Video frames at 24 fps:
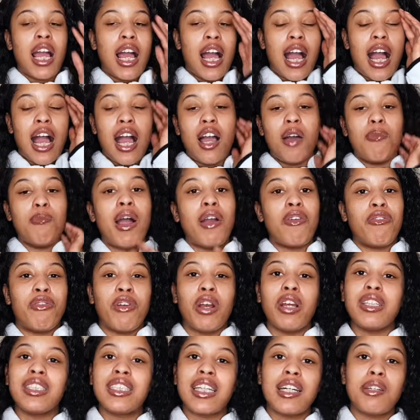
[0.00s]
I
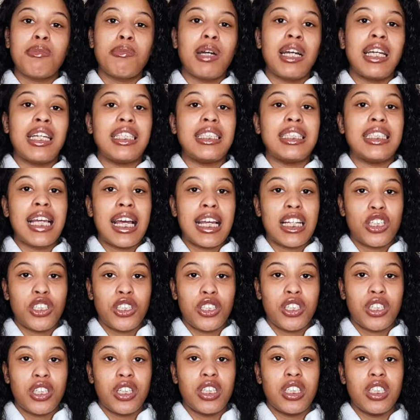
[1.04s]
wrote down my
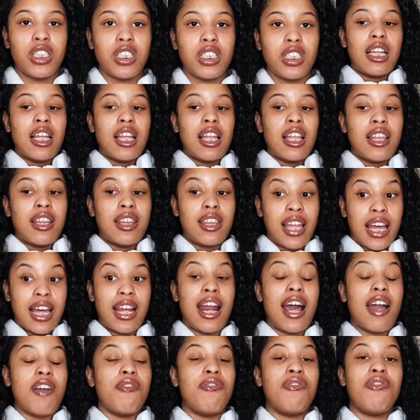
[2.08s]
intentions, then
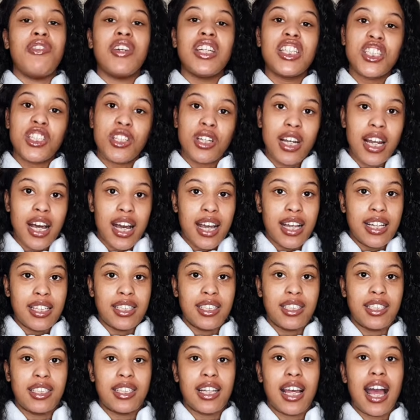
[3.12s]
I
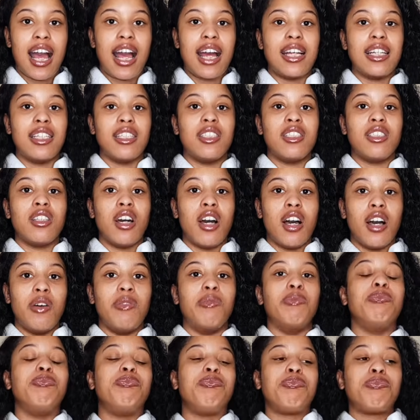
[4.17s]
visualized
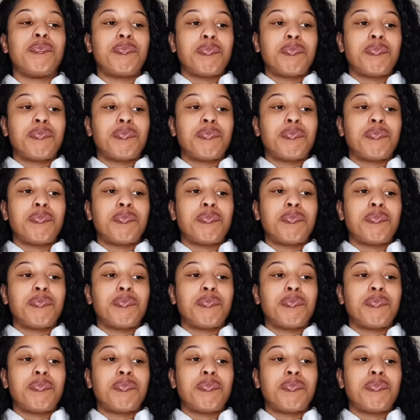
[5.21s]
and